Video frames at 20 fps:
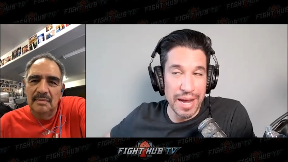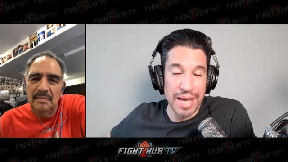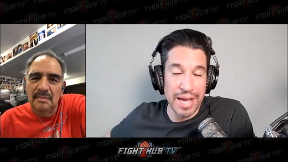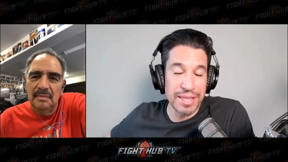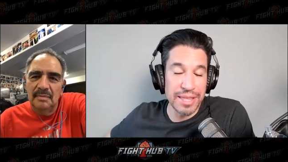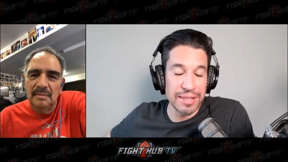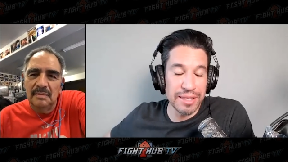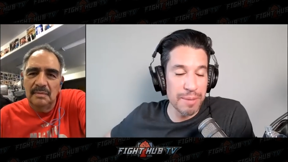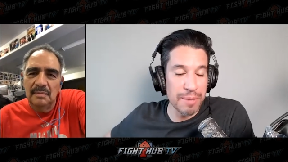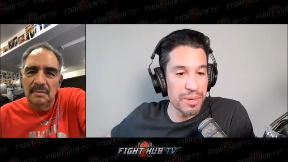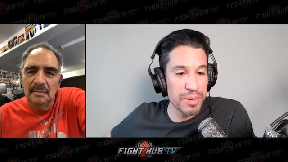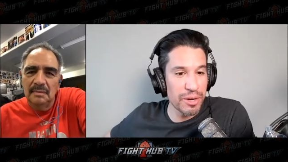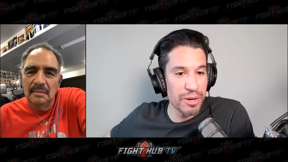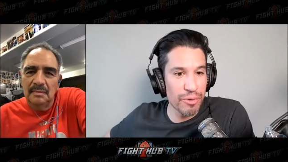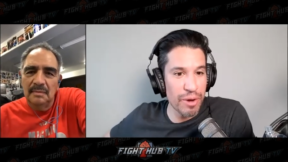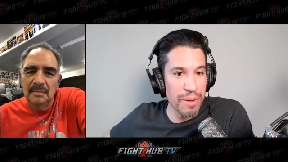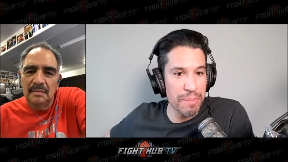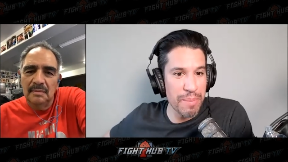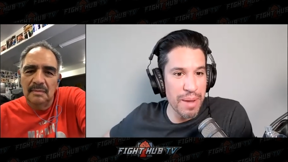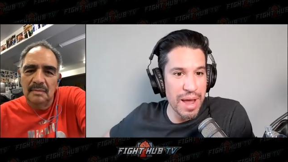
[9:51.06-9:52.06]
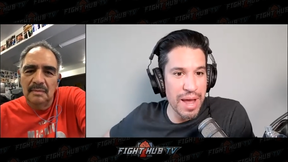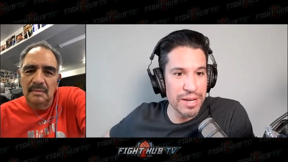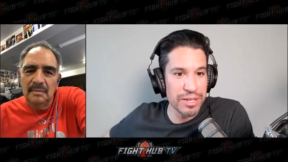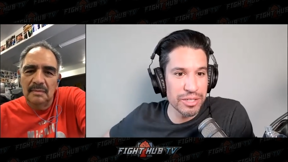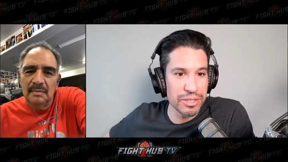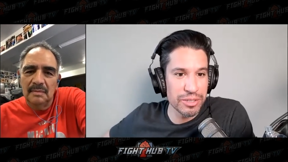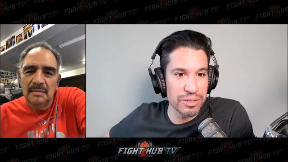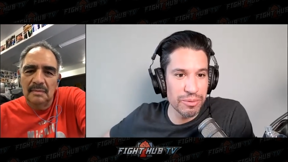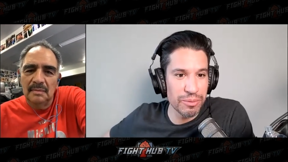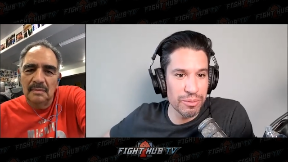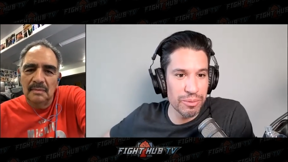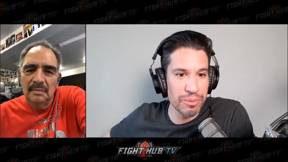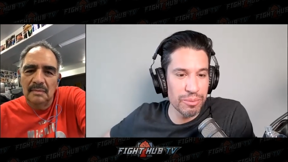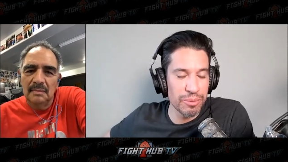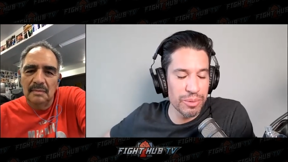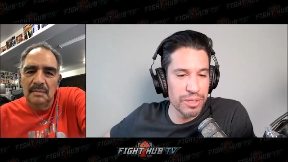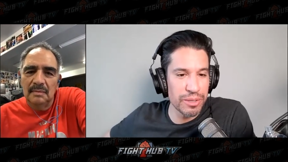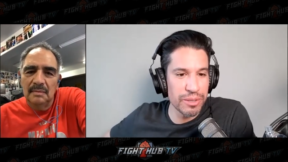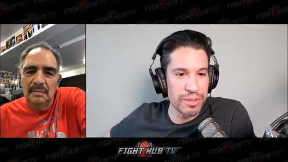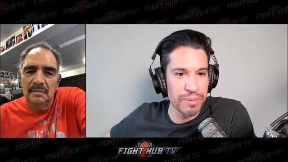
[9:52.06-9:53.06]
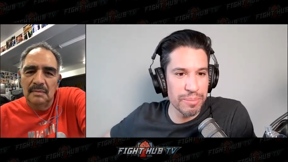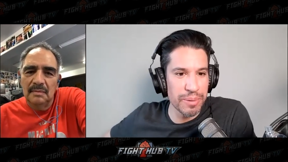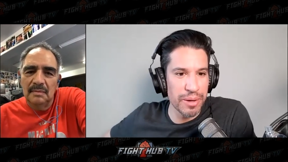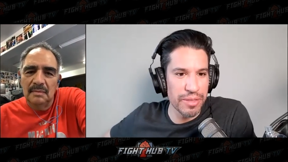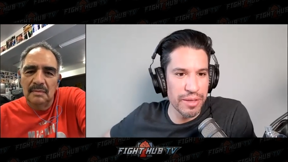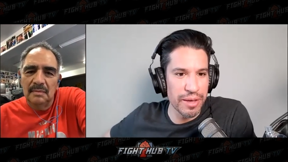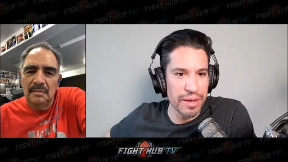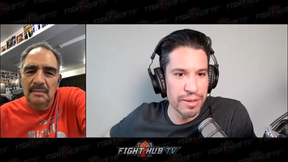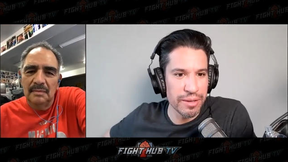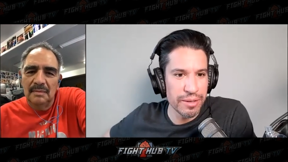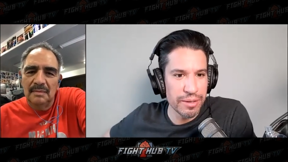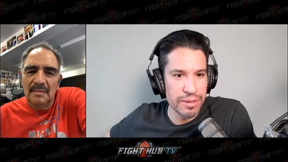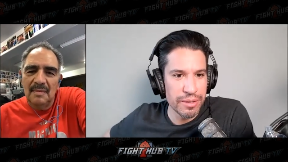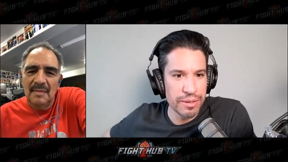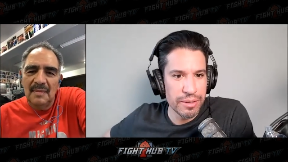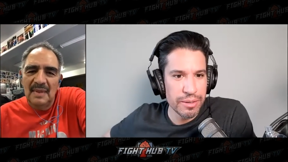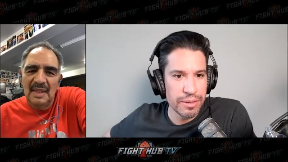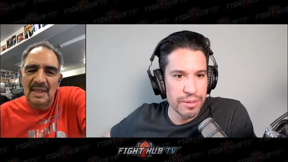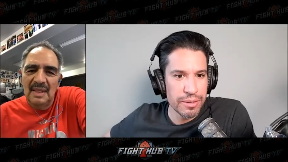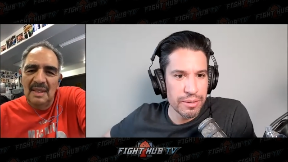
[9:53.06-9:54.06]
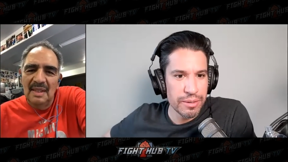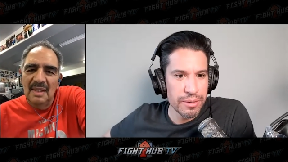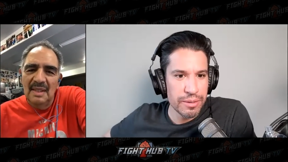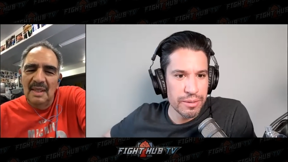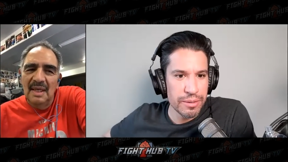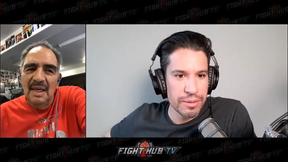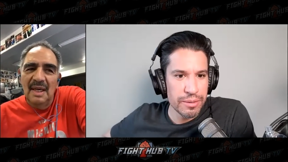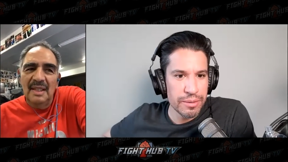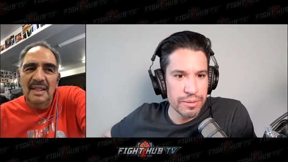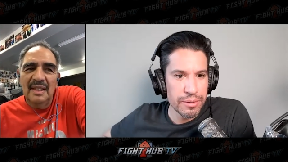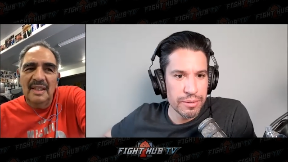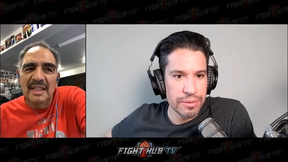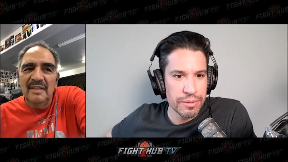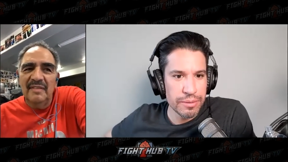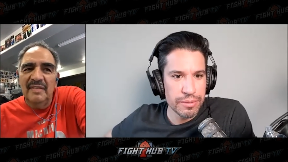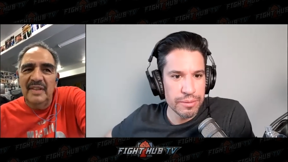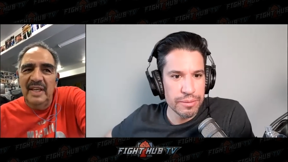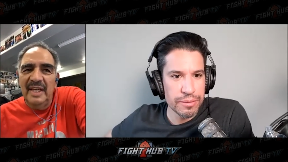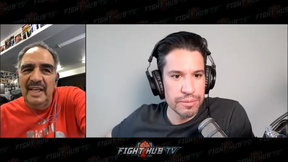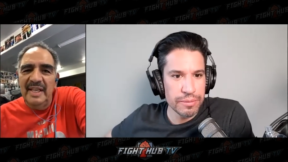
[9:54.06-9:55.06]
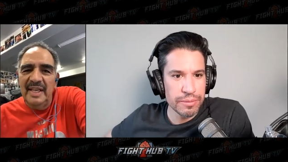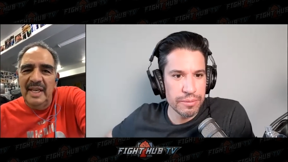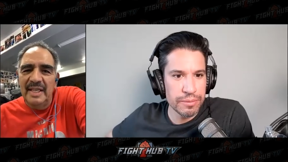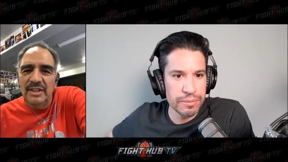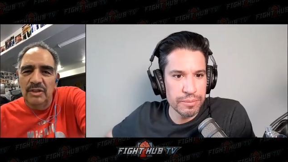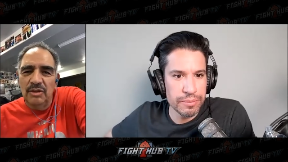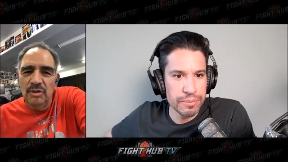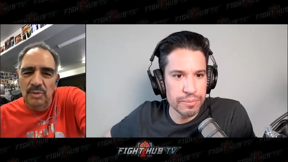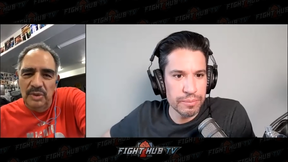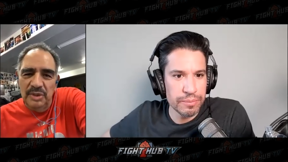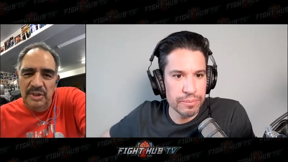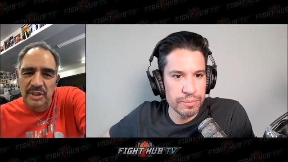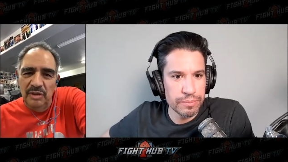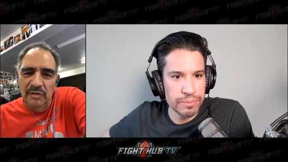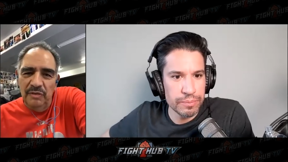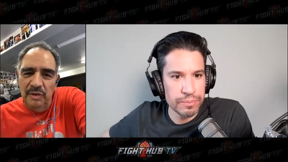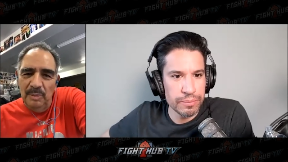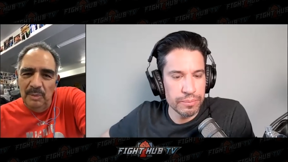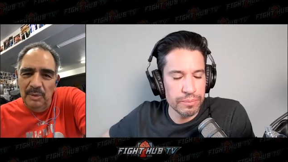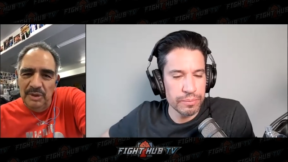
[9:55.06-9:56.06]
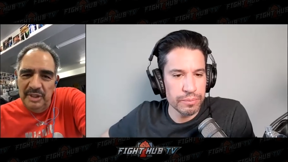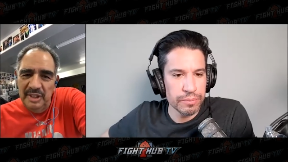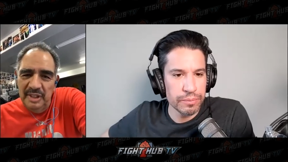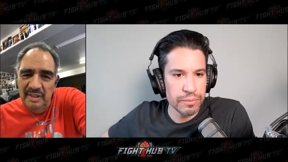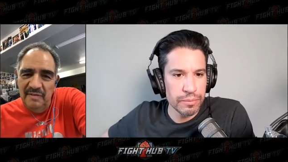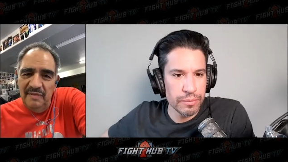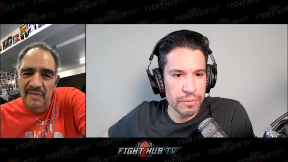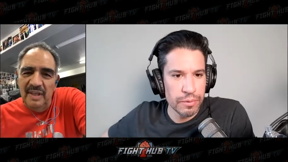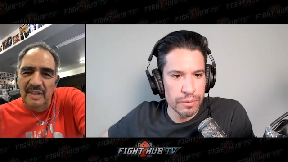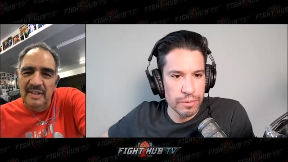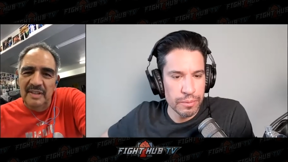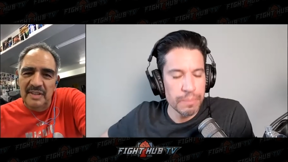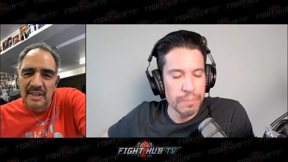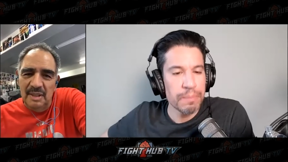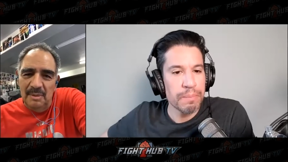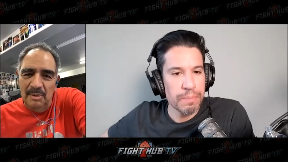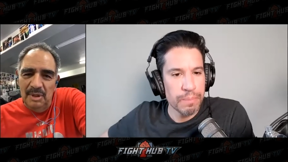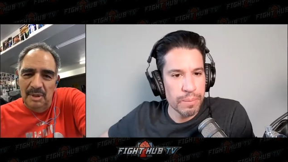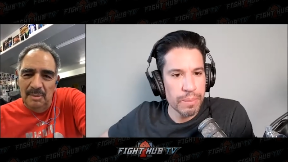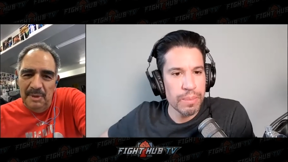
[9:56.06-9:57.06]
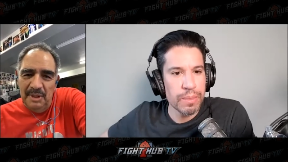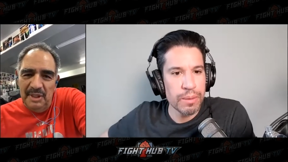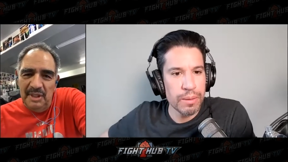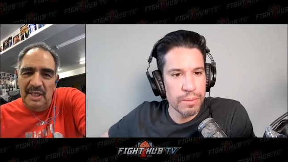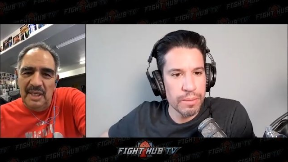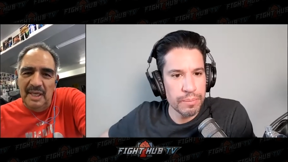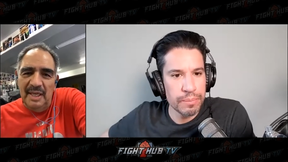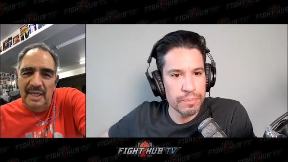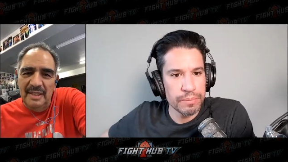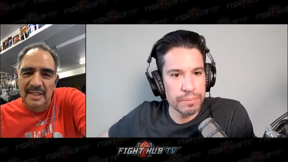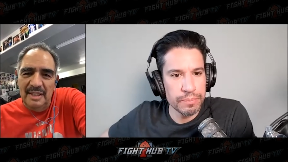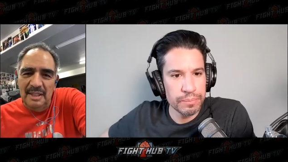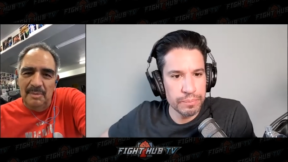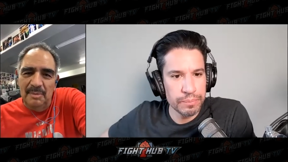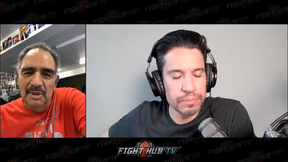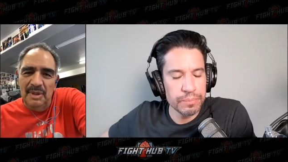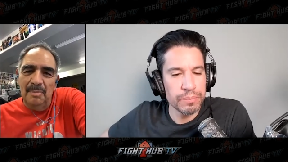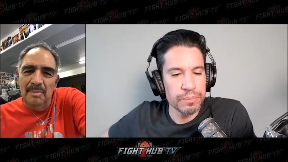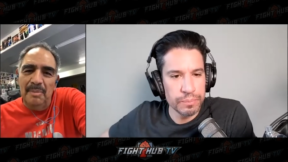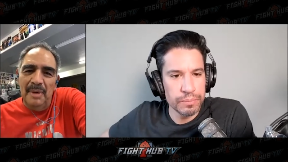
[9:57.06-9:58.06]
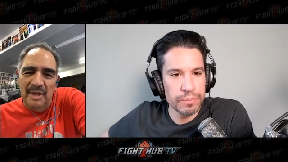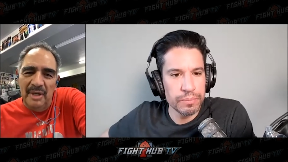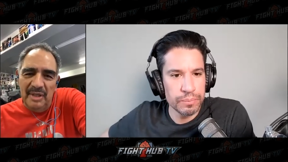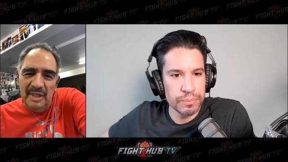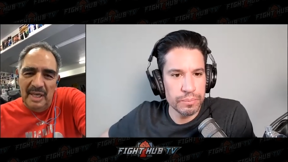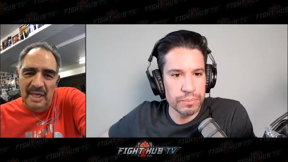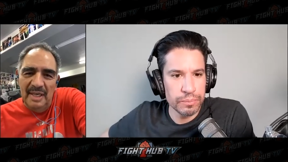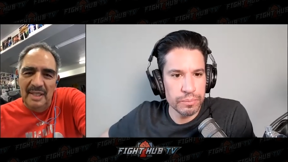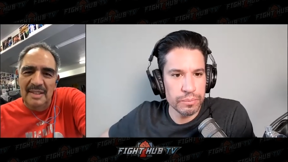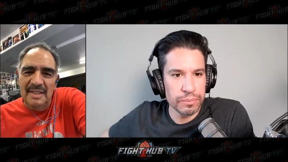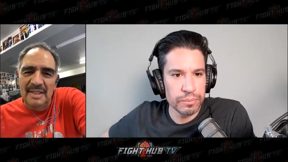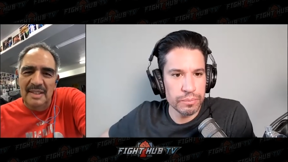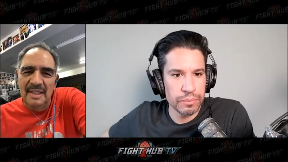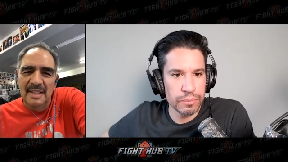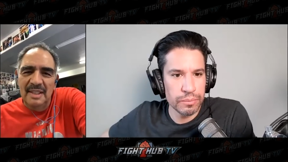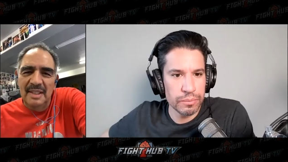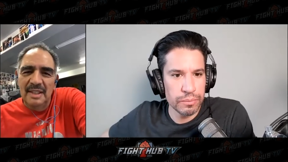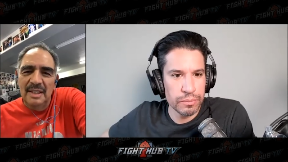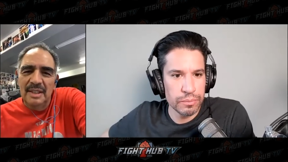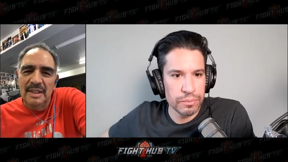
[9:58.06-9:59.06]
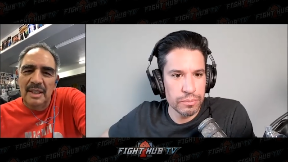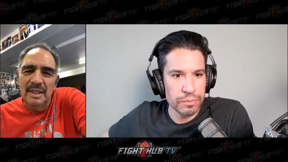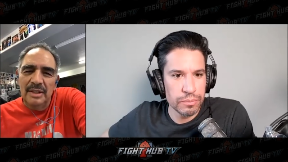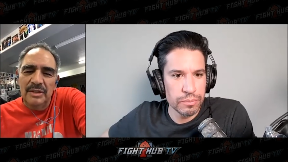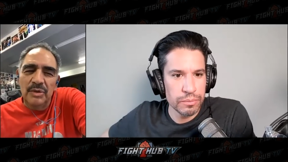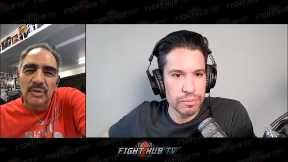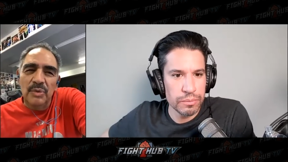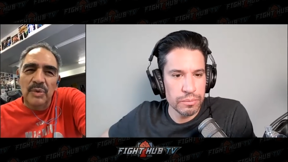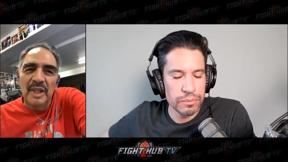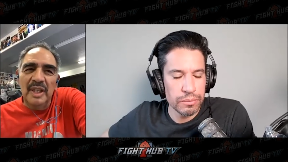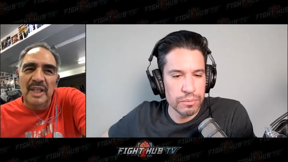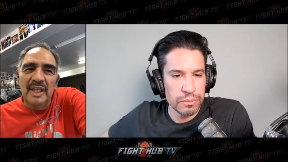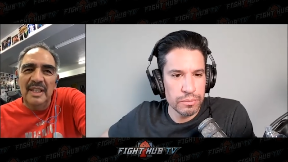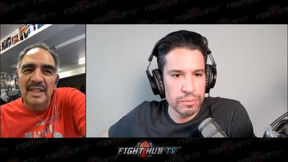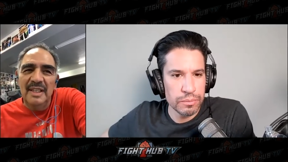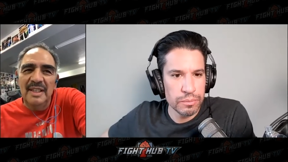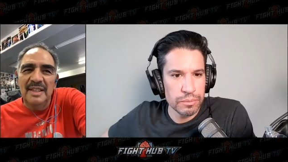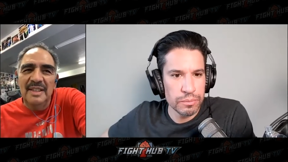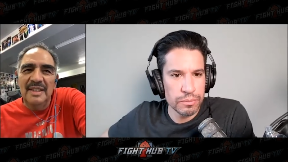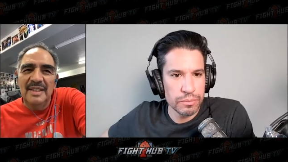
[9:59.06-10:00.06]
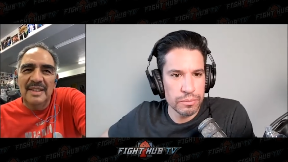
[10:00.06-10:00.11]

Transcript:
Speaker 1: I think that'd be a great match. what do you think about that?
Speaker 2: I think Devin Haney has to do what Teofimo did: find some of the bigger guys, some of the better guys, uh, to really